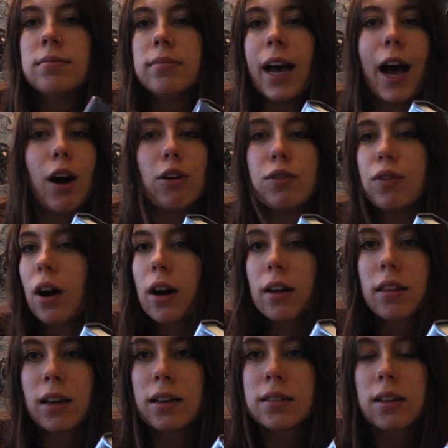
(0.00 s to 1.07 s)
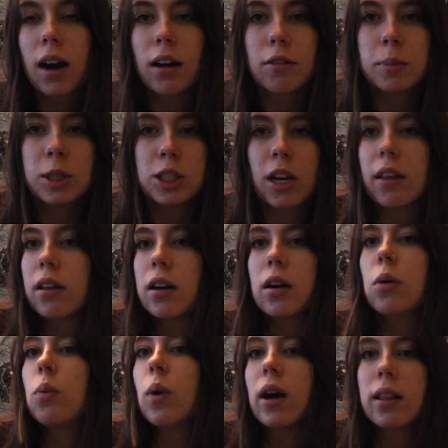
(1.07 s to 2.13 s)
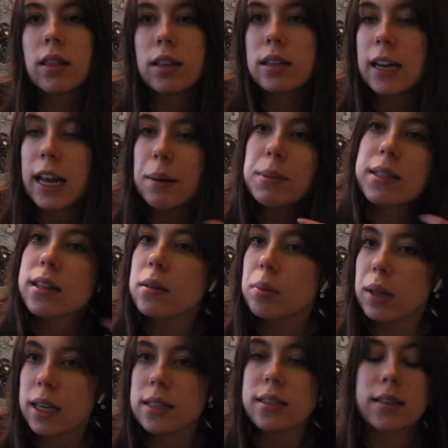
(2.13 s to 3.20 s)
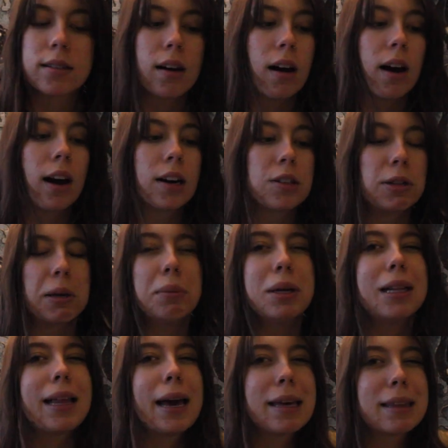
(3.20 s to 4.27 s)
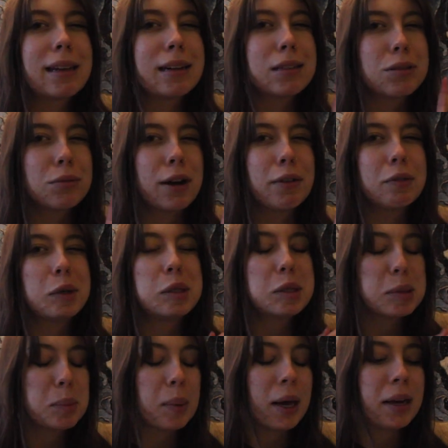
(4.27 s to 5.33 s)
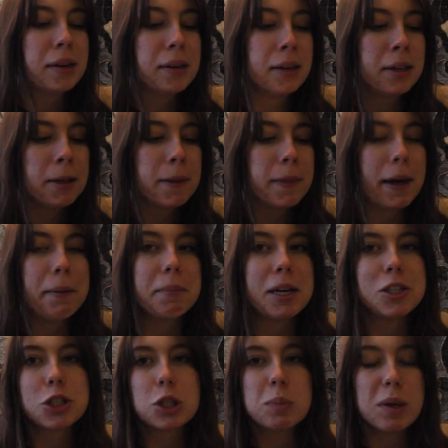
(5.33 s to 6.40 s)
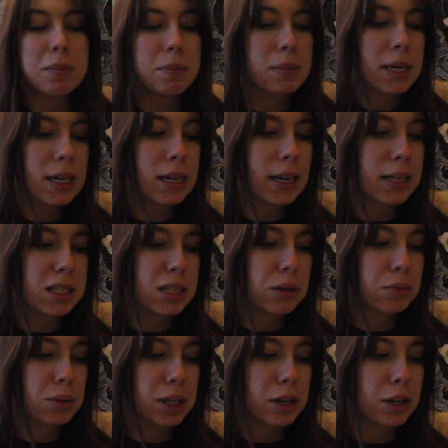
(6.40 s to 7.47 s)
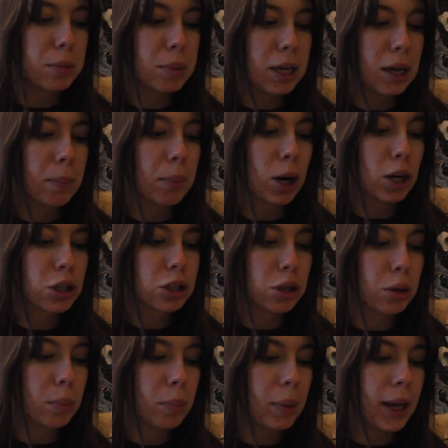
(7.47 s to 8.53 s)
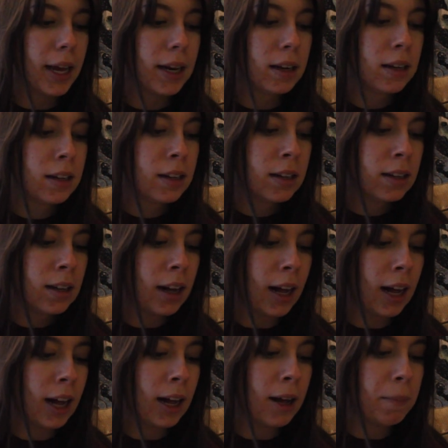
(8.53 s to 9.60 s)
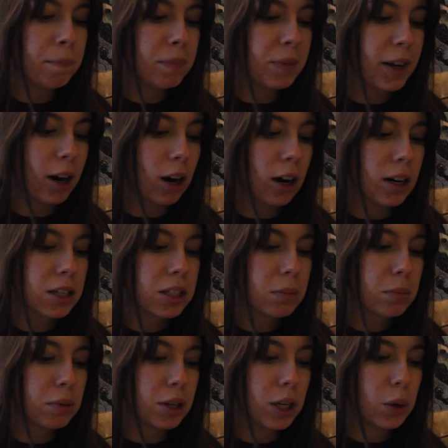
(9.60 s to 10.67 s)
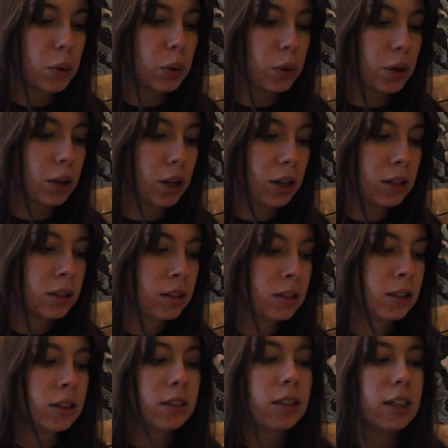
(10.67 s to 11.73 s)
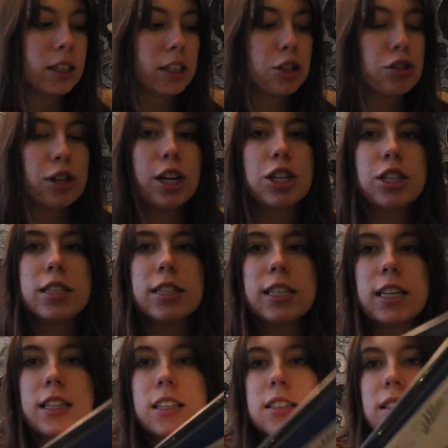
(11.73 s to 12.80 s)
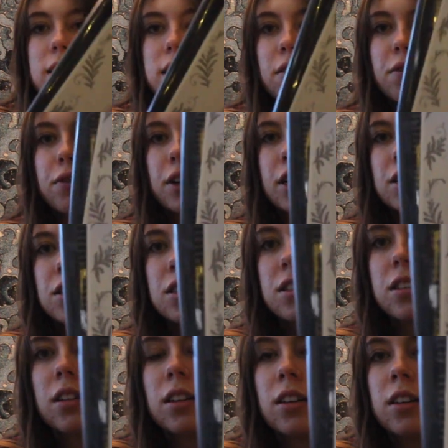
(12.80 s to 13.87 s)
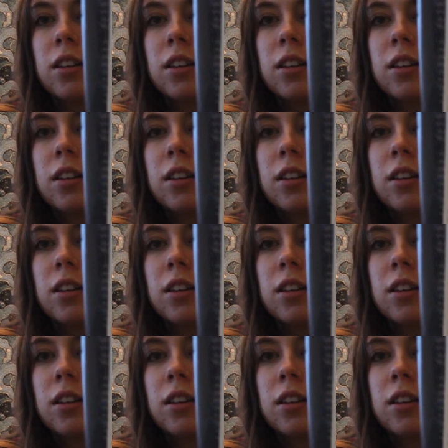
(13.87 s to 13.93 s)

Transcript: how far things are from each other, what the names of the places are, so I would like that as a reference, but that might just be me as a reader being partial. But there are some pretty cool illustrations. Like, this is the first